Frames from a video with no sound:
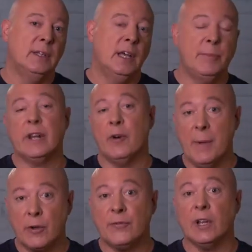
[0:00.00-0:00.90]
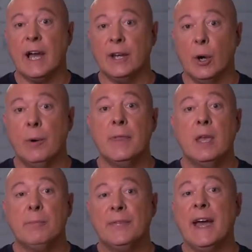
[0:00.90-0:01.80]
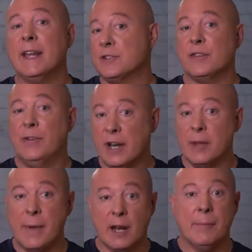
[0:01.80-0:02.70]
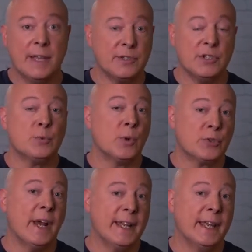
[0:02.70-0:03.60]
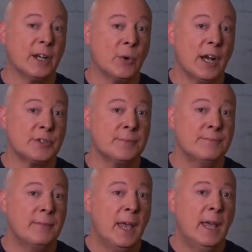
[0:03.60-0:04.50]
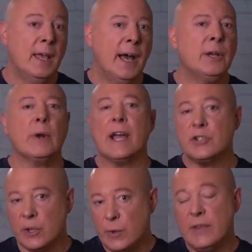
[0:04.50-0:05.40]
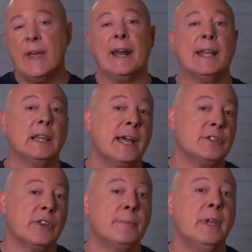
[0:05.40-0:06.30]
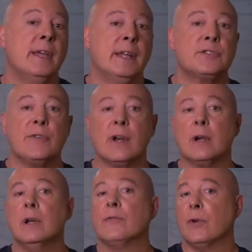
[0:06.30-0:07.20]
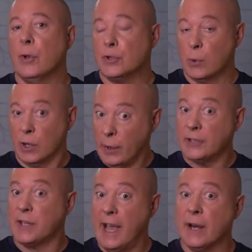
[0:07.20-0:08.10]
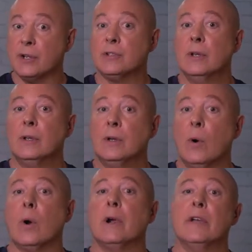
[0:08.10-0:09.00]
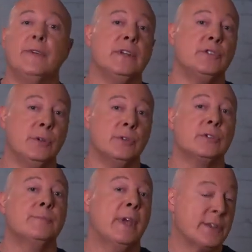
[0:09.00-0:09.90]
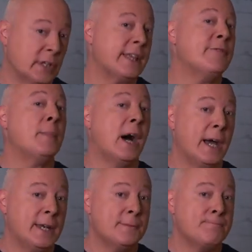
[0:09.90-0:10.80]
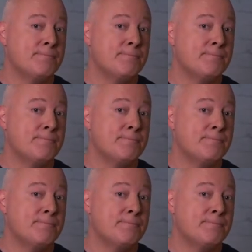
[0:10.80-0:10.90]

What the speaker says: A bit of a mouthful, I know, but that is the fundamental message we're trying to get across. I don't actually read that headline to them. It's there for those who are quick scanners or if it is used as a leave behind.